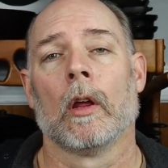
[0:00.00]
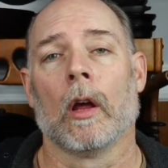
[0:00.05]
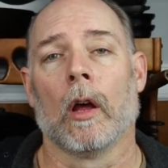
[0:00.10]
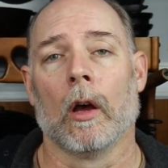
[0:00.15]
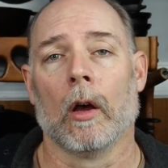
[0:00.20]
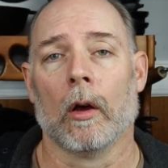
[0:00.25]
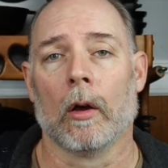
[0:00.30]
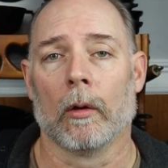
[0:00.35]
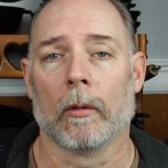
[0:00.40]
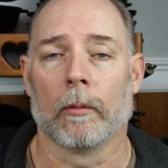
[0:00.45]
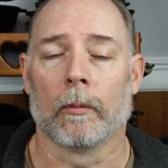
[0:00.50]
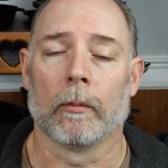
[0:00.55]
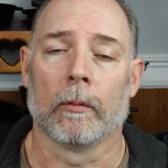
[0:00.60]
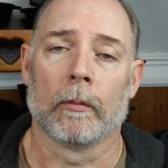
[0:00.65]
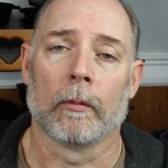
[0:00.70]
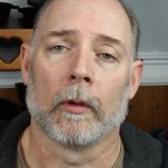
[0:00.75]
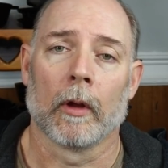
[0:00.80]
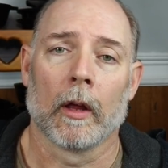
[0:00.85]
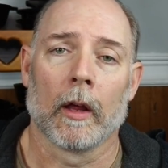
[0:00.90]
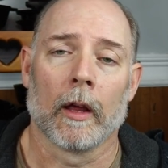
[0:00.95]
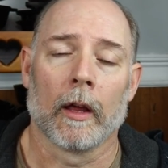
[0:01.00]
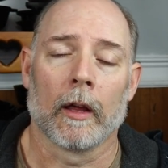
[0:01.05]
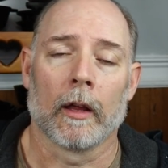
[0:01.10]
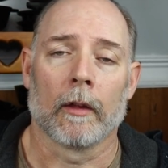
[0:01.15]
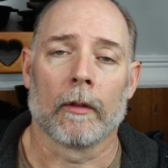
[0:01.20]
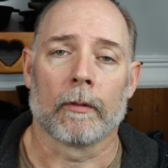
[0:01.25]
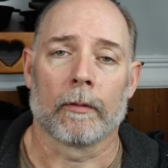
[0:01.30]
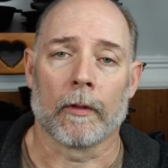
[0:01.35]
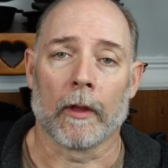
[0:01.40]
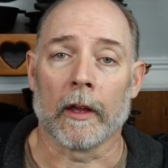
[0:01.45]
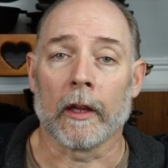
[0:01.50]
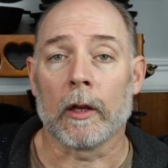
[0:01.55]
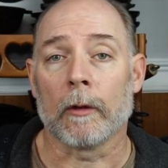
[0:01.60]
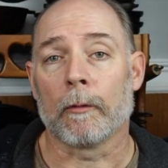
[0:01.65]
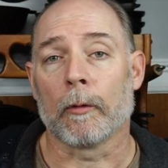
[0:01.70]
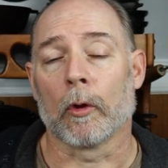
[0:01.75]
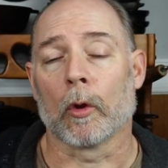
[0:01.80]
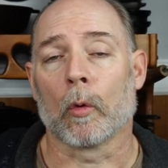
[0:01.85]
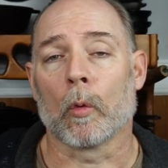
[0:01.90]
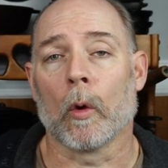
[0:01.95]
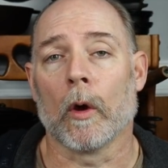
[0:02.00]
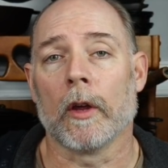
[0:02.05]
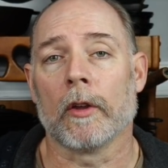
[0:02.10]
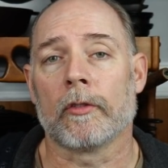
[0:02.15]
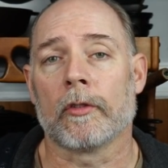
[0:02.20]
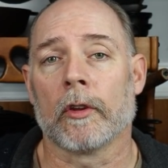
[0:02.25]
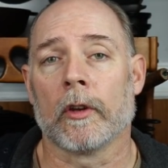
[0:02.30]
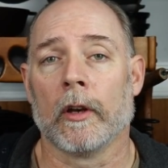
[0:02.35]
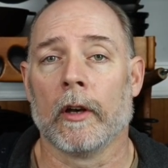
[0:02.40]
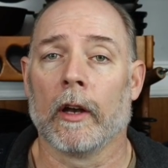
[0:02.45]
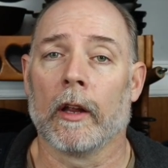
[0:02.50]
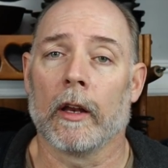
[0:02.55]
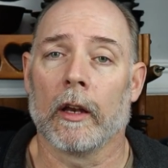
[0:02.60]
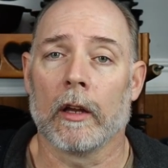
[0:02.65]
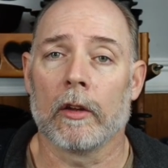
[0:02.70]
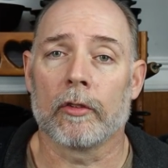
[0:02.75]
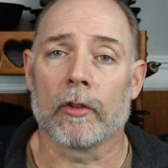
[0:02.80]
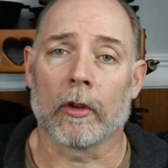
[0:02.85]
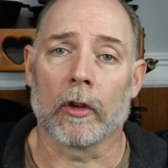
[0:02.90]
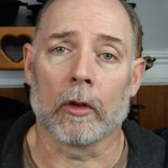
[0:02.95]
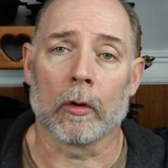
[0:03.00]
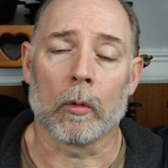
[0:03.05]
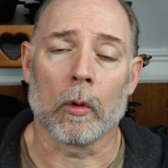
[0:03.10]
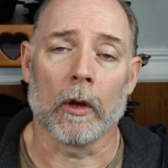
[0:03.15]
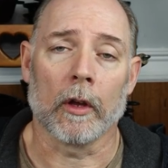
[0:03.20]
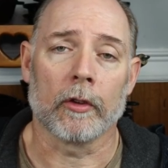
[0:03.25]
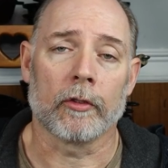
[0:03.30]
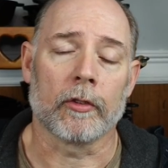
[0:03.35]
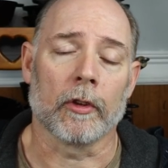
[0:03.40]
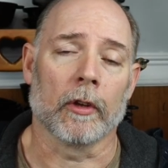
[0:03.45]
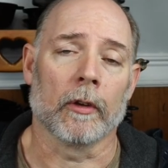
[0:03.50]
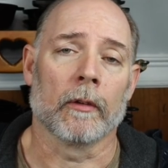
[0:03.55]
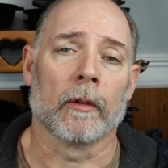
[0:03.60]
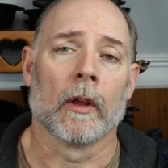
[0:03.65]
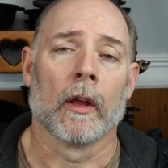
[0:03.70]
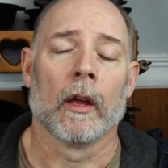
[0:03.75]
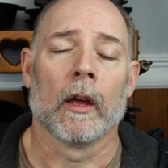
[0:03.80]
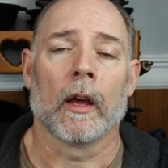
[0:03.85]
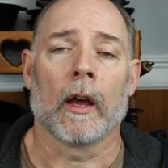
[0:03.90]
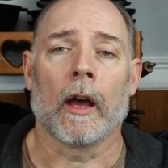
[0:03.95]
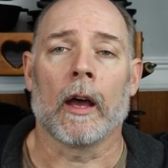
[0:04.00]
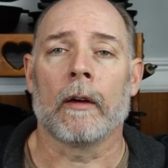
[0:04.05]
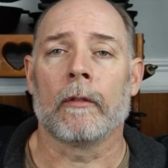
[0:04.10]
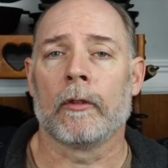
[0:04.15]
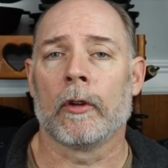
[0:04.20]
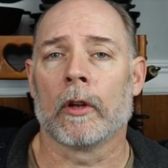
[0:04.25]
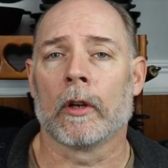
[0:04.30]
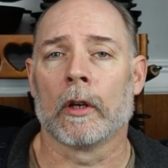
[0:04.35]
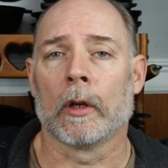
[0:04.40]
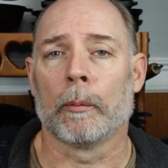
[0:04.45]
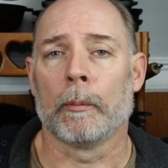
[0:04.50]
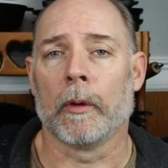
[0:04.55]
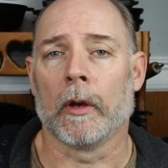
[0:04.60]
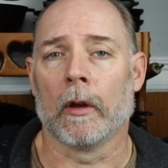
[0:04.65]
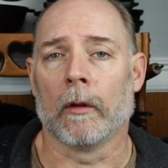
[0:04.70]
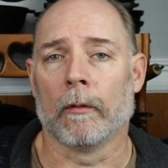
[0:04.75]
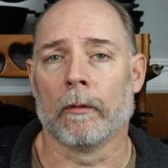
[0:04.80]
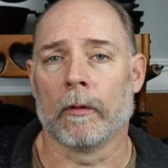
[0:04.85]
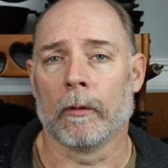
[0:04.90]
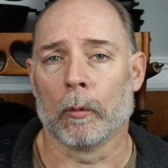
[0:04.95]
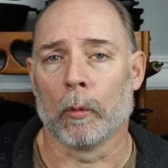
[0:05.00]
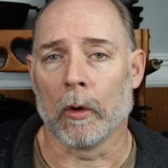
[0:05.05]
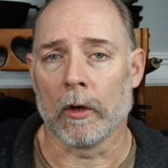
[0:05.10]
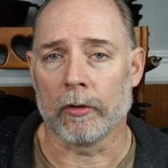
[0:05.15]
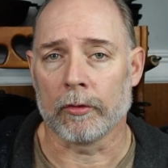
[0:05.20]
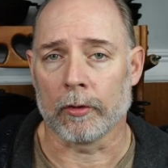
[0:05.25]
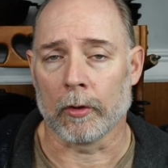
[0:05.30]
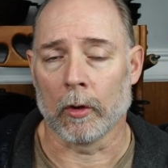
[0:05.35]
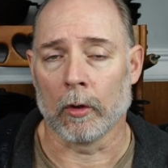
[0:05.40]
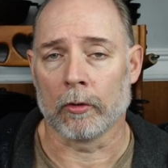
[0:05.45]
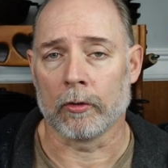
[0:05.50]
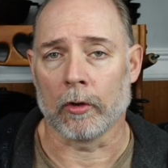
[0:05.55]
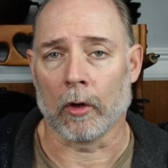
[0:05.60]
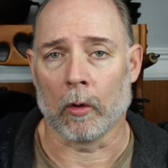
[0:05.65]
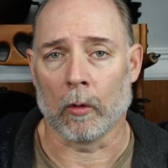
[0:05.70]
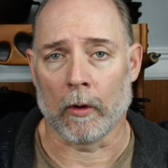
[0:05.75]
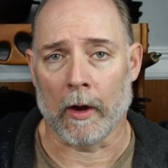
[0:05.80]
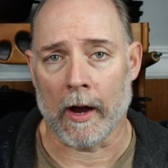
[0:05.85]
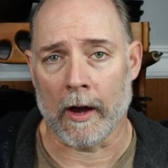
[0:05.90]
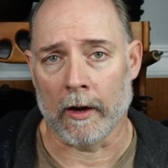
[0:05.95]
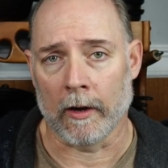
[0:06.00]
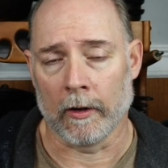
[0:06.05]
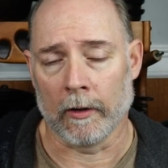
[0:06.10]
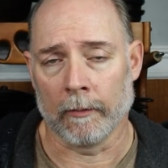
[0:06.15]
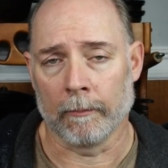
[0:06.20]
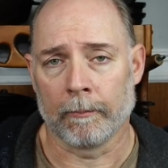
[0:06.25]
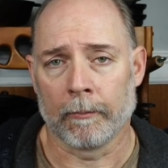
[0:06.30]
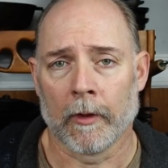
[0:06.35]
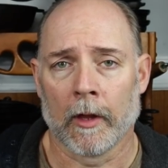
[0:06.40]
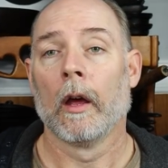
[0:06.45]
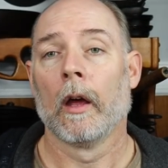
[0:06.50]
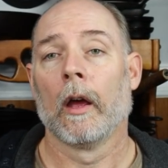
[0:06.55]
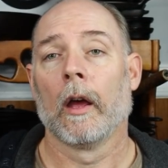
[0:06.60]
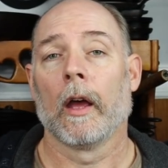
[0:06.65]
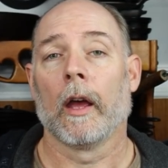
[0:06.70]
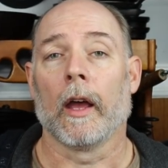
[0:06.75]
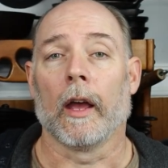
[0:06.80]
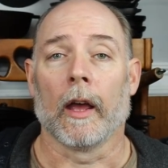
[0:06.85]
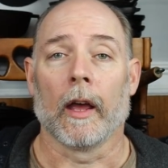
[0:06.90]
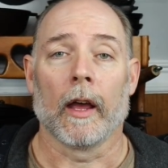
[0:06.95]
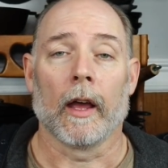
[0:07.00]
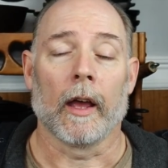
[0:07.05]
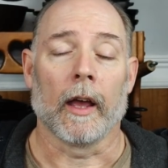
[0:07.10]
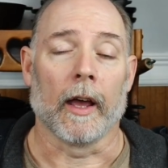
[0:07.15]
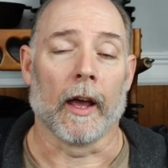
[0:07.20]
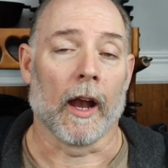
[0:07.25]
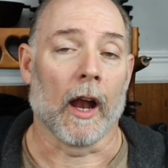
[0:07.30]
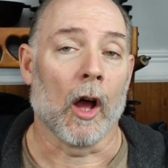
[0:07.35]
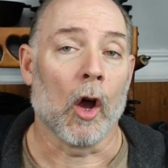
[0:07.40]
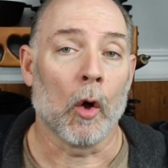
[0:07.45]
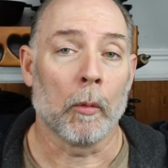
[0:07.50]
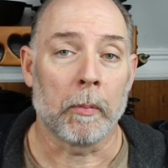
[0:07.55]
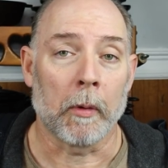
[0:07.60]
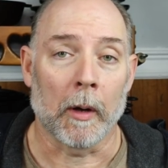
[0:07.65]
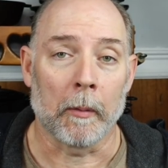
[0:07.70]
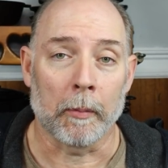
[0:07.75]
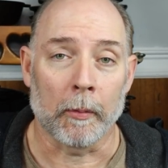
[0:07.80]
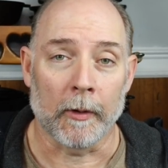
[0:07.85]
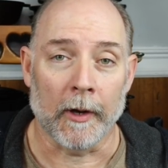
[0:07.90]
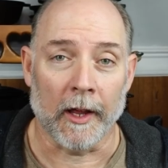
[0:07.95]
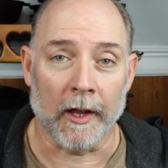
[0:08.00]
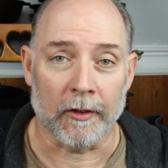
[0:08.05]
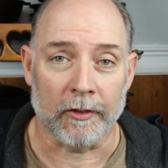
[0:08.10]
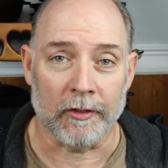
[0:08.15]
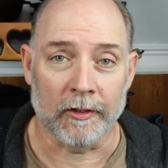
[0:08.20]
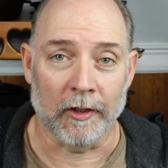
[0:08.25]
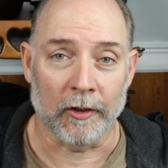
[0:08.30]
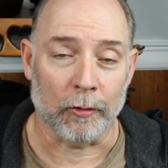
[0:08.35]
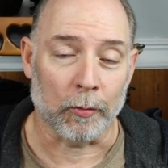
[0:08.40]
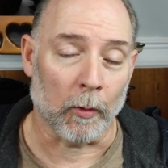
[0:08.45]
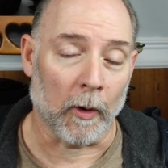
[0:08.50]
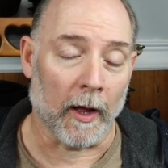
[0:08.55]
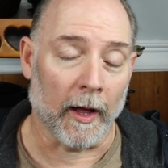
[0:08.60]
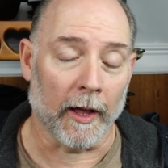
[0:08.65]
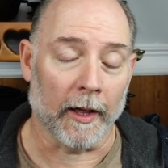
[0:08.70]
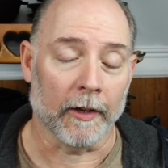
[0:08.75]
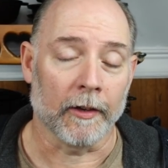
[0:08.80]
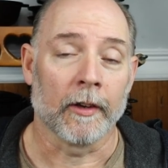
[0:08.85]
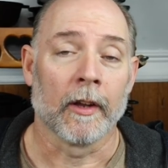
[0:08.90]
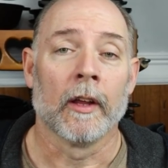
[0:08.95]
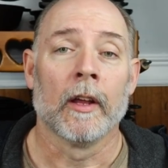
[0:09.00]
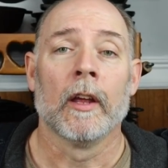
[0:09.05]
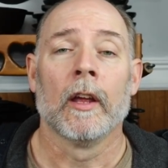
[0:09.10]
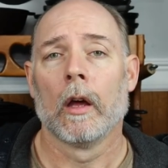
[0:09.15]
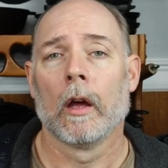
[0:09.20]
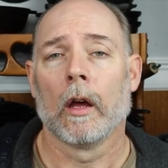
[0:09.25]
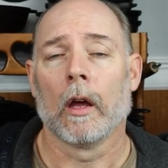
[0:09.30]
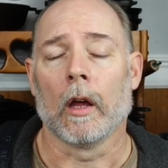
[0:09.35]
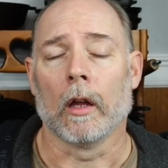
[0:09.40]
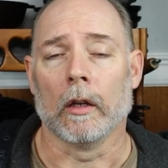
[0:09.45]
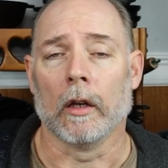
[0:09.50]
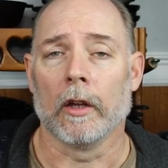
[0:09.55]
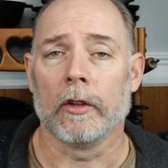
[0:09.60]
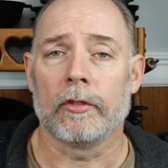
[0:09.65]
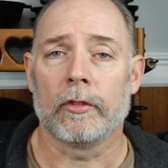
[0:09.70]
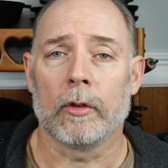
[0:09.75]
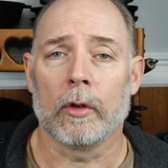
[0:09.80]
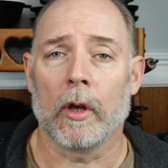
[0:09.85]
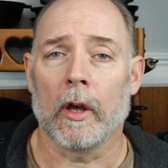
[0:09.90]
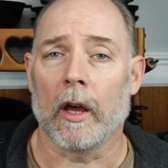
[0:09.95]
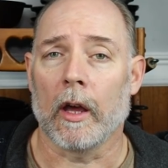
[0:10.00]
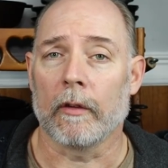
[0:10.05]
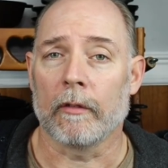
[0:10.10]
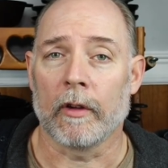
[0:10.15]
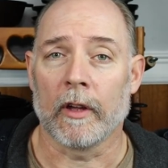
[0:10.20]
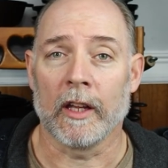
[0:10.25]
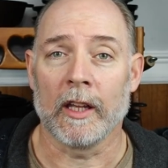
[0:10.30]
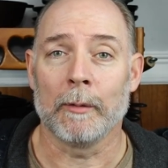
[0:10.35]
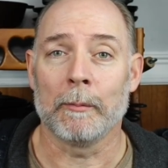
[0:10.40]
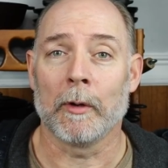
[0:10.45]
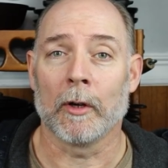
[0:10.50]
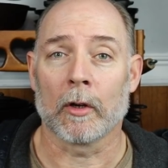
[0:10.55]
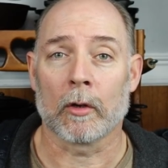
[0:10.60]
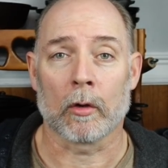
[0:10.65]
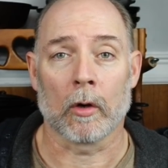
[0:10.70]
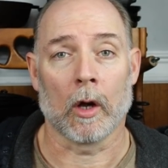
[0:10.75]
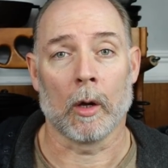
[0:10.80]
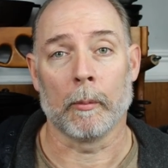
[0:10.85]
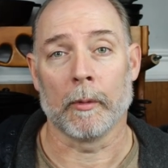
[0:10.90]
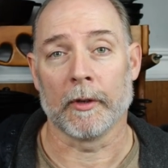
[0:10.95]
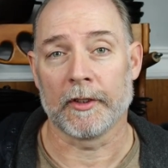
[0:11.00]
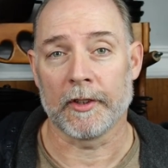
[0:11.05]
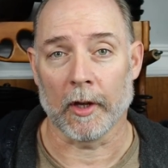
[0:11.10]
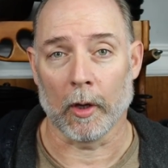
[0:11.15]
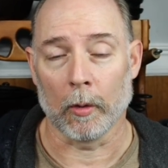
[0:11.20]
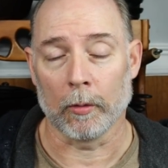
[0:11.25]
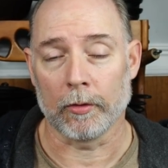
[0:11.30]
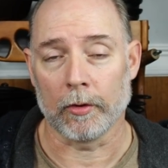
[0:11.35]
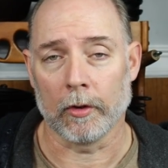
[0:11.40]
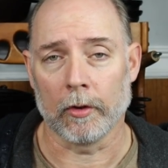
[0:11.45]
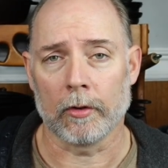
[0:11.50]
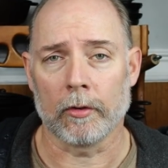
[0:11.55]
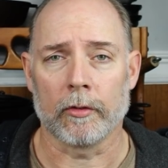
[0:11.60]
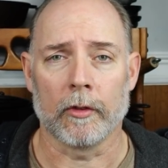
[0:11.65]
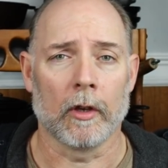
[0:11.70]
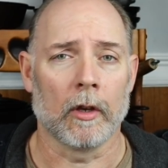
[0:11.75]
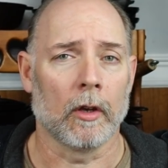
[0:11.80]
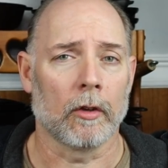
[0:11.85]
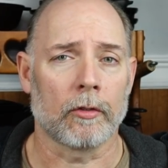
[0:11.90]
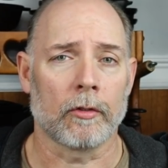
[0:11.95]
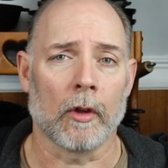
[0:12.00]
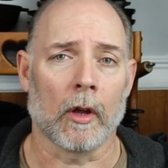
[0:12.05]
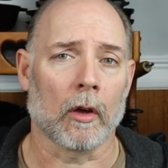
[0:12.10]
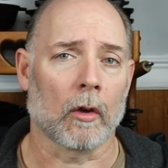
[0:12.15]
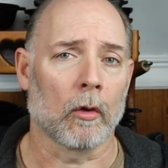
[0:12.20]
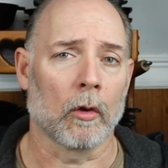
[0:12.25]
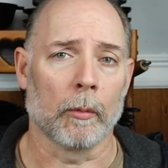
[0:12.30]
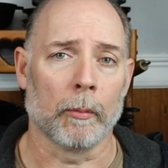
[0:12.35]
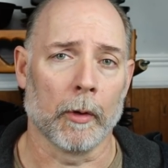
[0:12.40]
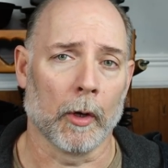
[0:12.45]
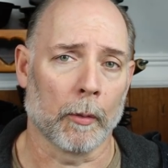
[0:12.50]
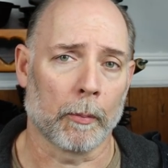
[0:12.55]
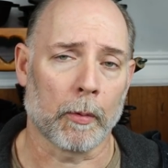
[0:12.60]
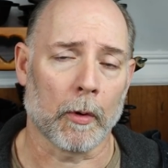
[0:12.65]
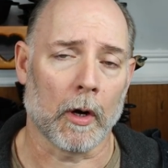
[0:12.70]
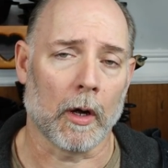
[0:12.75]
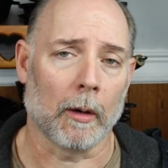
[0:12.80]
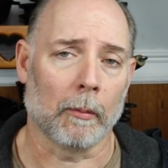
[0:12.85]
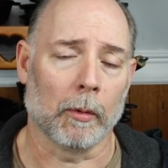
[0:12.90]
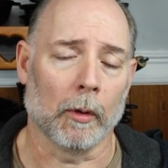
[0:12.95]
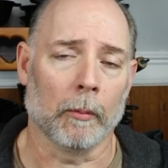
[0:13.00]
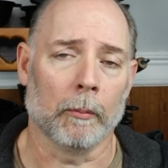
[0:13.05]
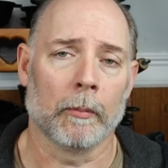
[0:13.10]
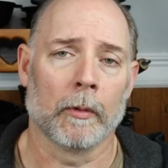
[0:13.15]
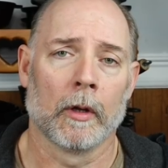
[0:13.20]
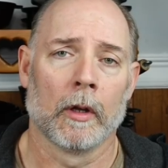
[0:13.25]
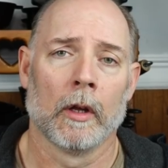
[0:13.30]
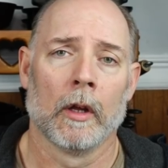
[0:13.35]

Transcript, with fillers: Uh, thank you for the question, and it is a good question. I've done a little bit of research on iron, and I hope I'm pronouncing this right. Unless you have hemochromatosis, then it's not going to be a problem.